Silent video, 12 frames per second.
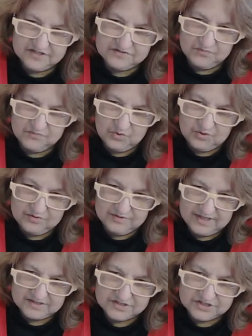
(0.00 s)
do more
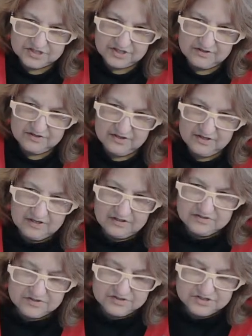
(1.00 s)
next year
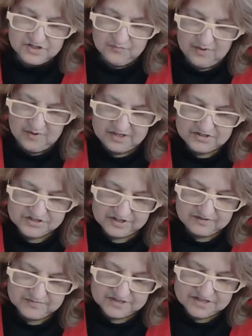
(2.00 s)
because there's so much
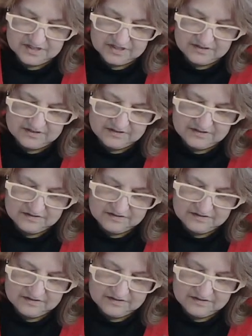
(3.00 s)
that can be done.